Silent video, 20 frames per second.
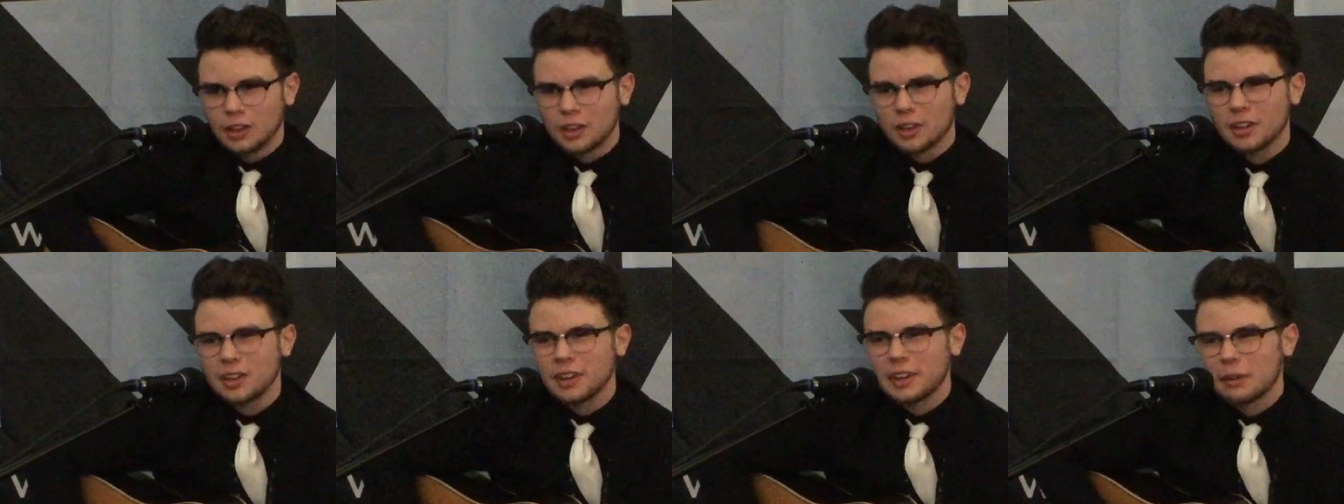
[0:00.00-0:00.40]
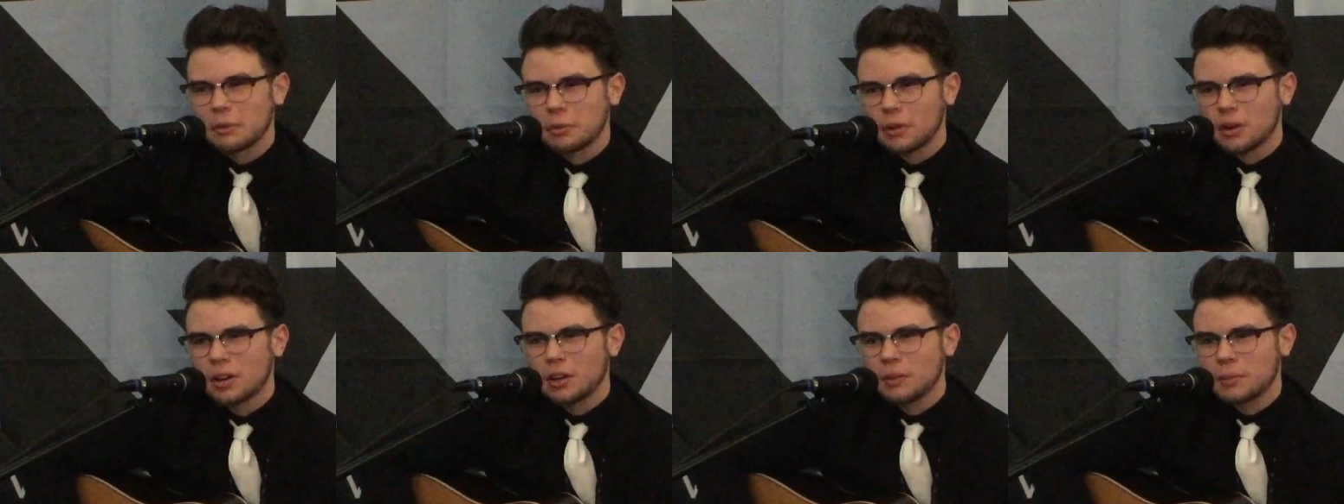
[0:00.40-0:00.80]
Love that
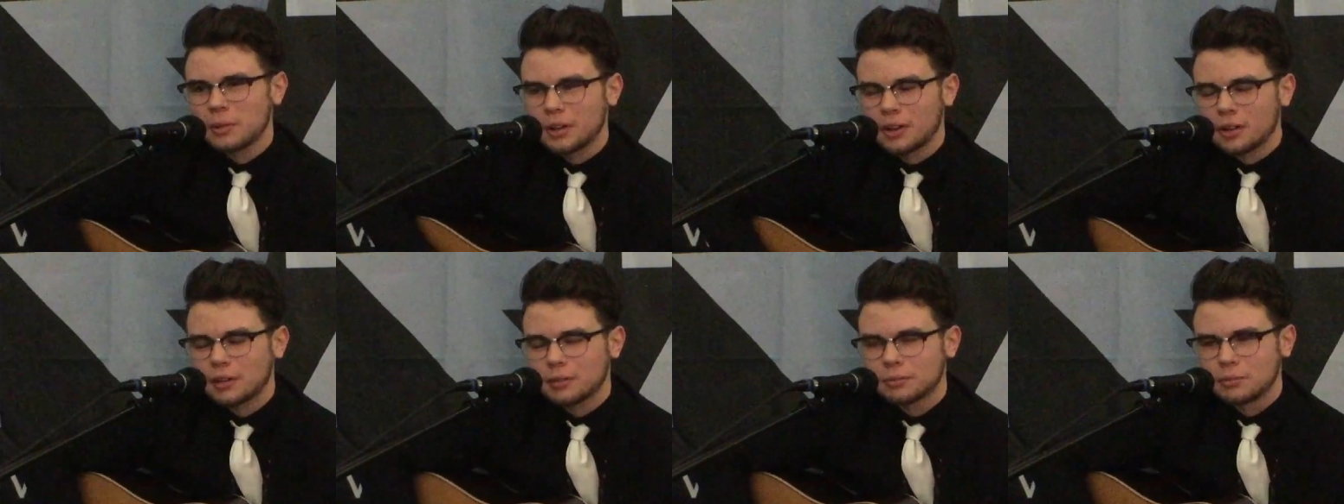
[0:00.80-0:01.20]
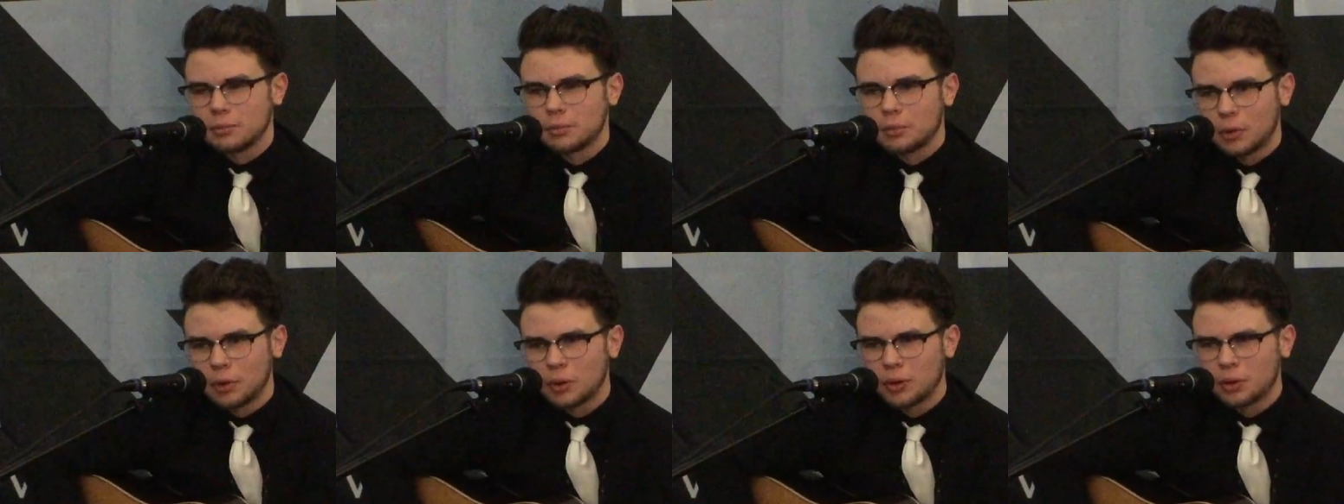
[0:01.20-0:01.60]

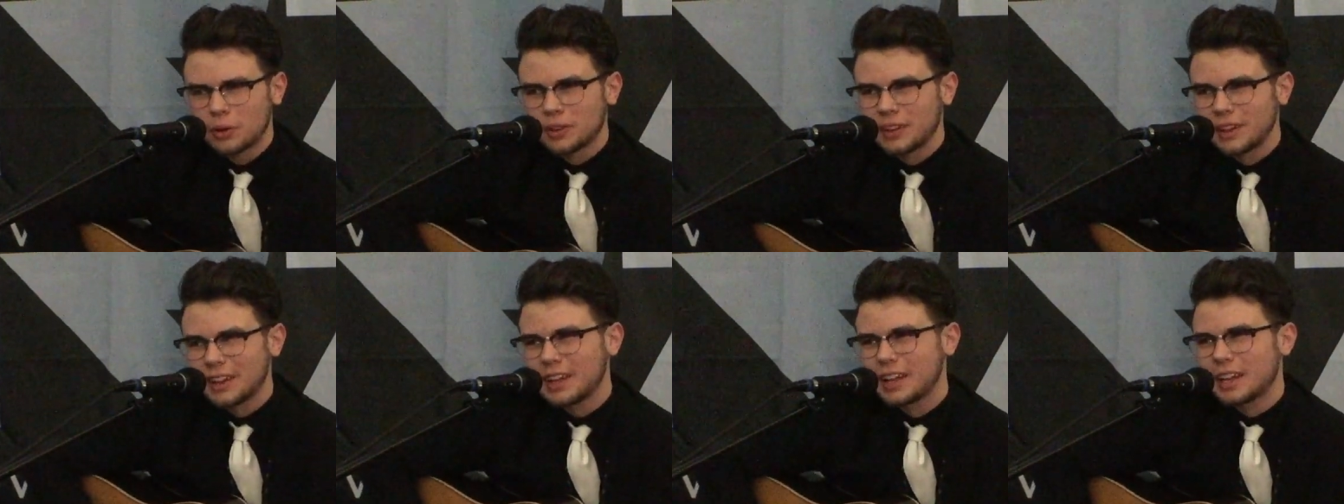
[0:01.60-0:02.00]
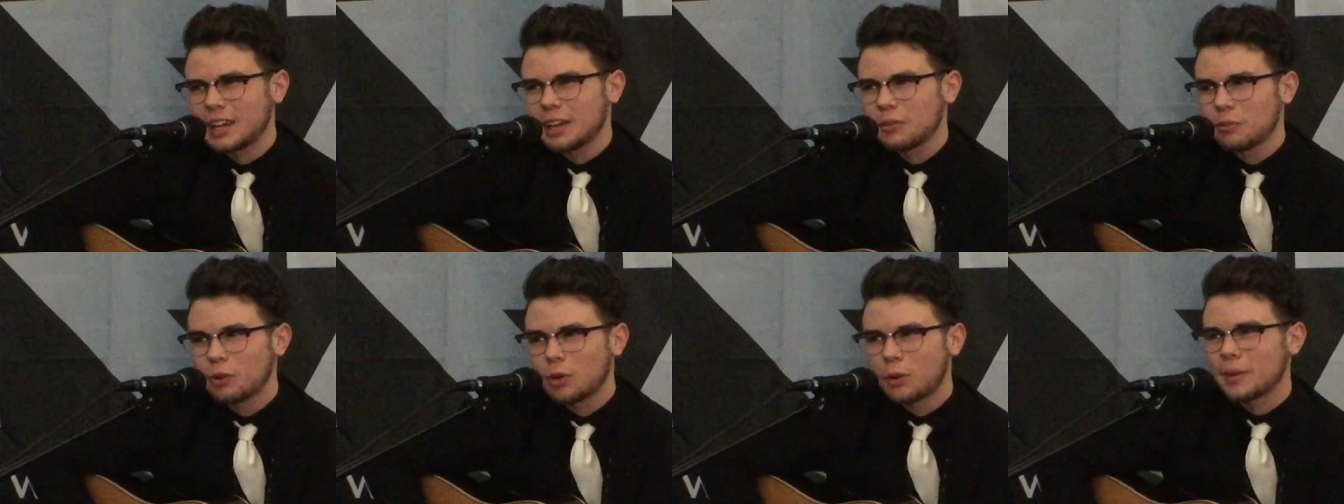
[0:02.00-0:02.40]
woman more than
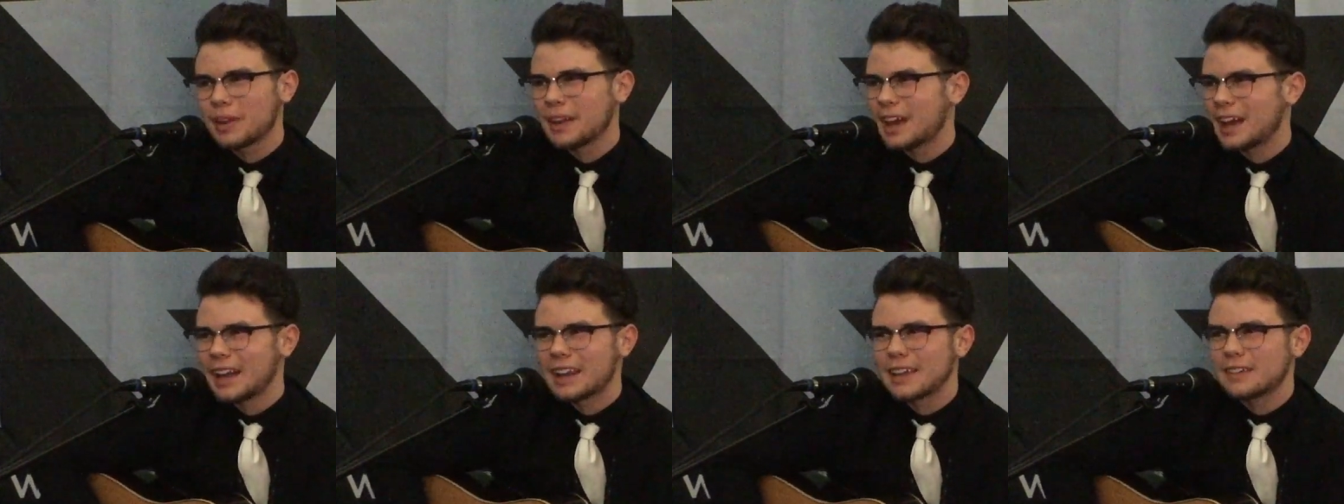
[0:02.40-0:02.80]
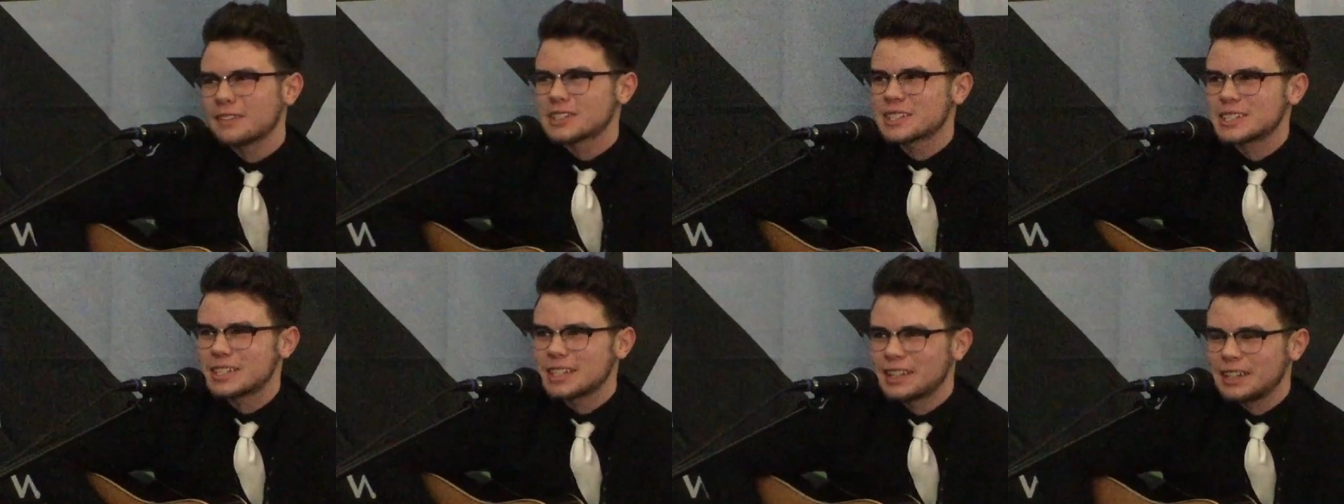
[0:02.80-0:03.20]
any woman I'd ever
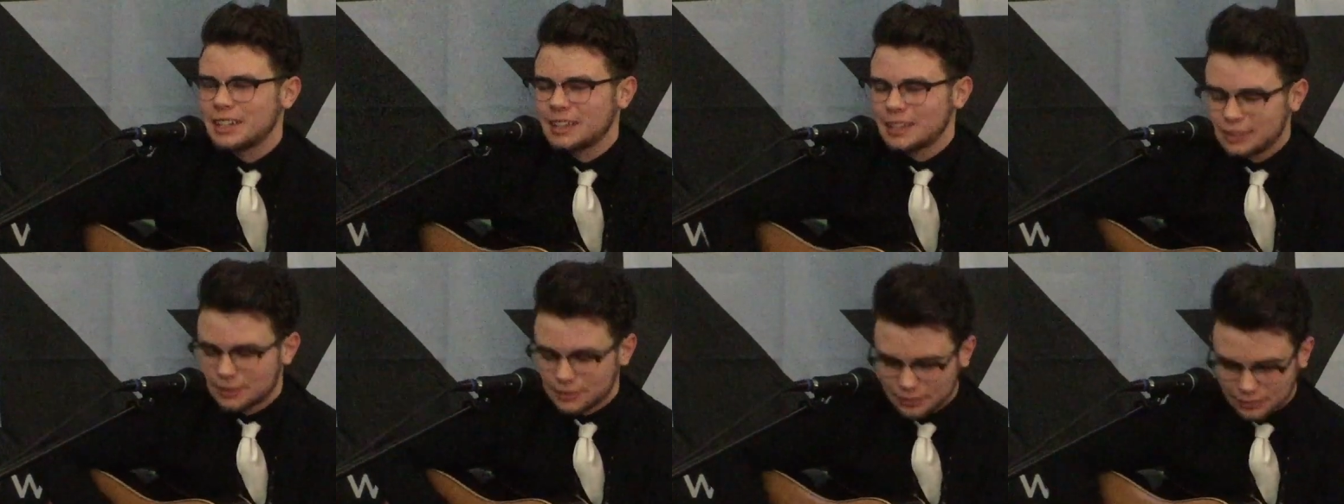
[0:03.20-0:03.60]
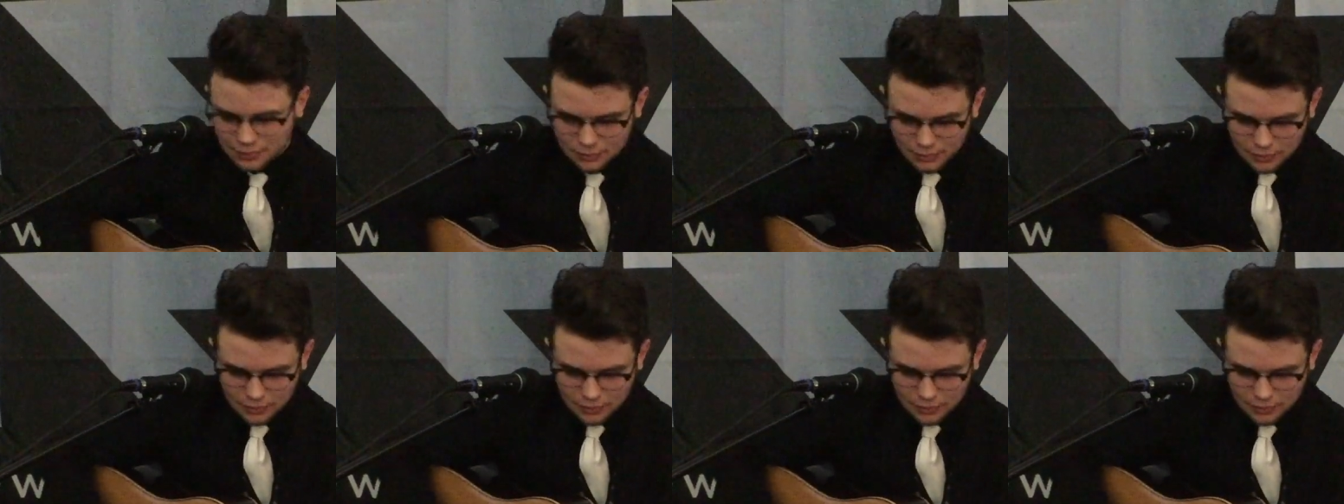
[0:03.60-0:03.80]
seen.